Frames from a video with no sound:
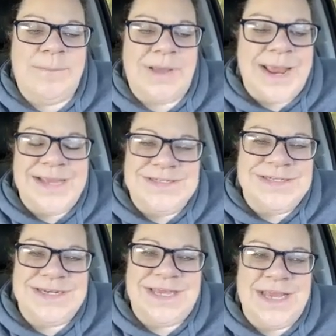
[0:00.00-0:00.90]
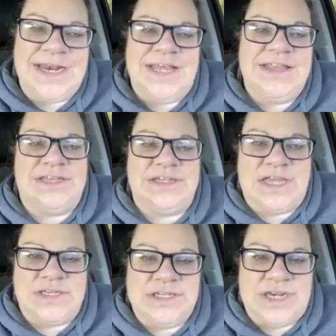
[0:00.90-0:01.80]
but I didn't get anything
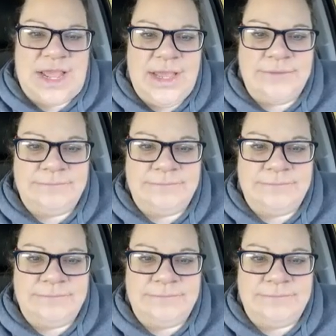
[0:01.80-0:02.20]
done today.